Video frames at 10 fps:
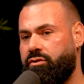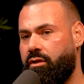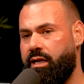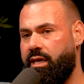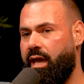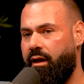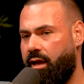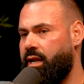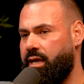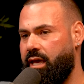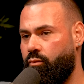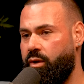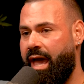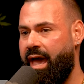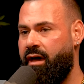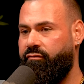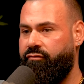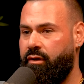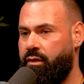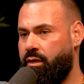So like, and again, we
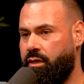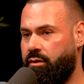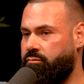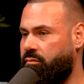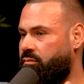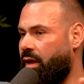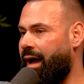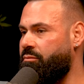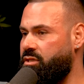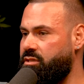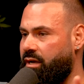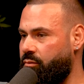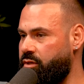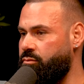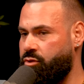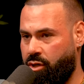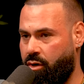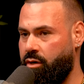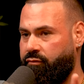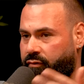have, you know, options that we do
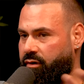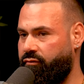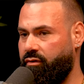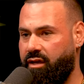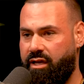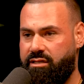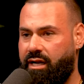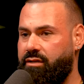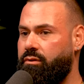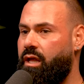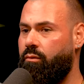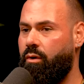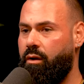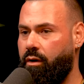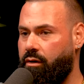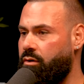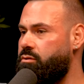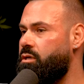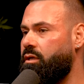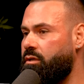charge for different things. And I do a lot of one-on-one
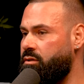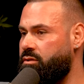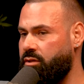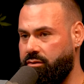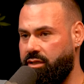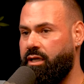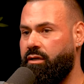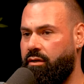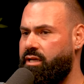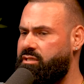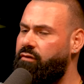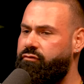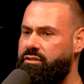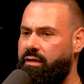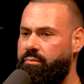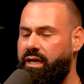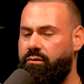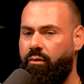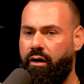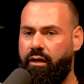coaching and consulting and all that stuff is like paid
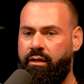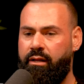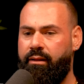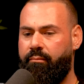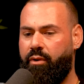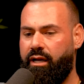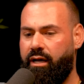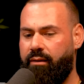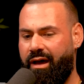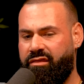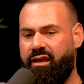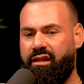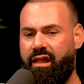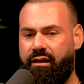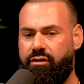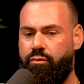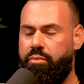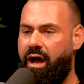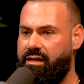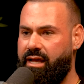work. But I think a lot of new
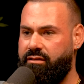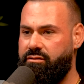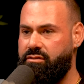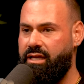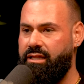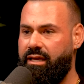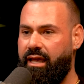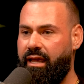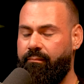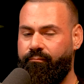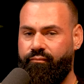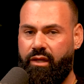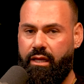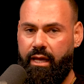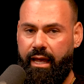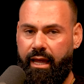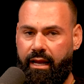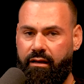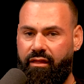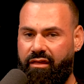podcasters get in the game
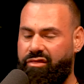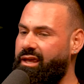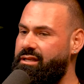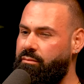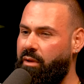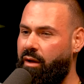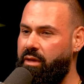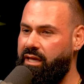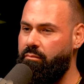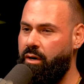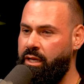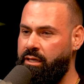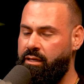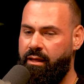and they think it's about making money.